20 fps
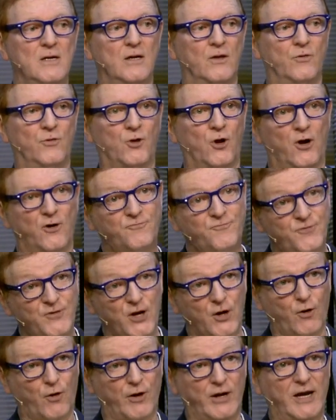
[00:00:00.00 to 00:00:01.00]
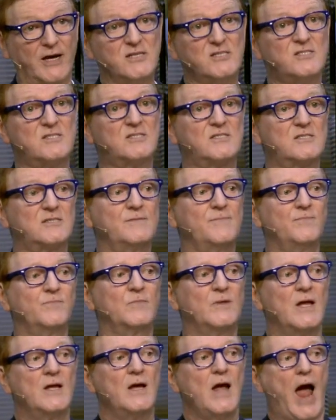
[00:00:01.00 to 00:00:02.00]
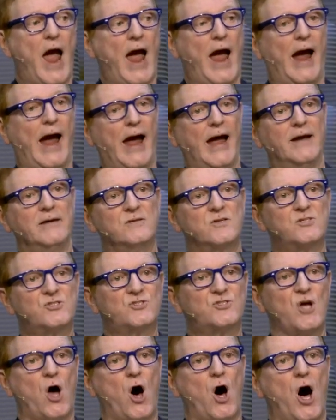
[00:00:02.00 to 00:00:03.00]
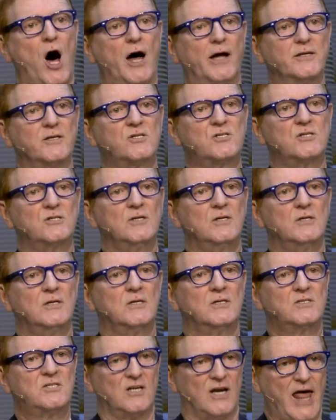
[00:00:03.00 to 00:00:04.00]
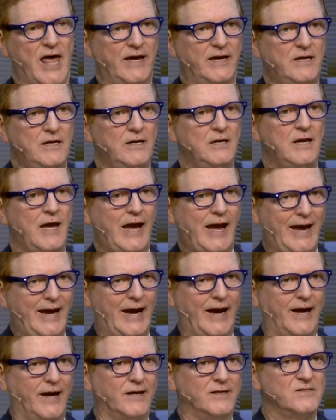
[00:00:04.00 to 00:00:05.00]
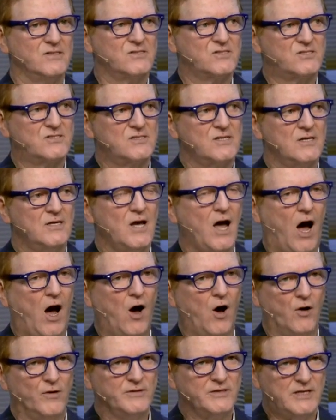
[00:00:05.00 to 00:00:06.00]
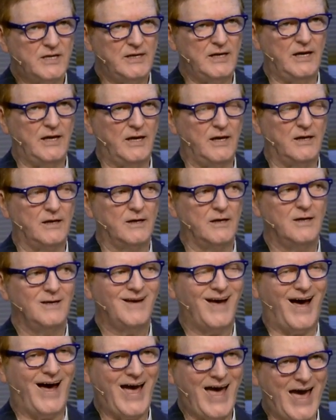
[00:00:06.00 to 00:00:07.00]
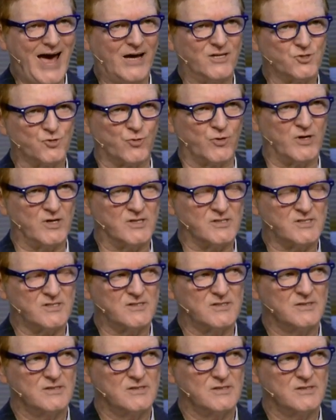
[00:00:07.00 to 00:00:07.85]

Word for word: They're furious and sought to lay hands on King Ahasuerus.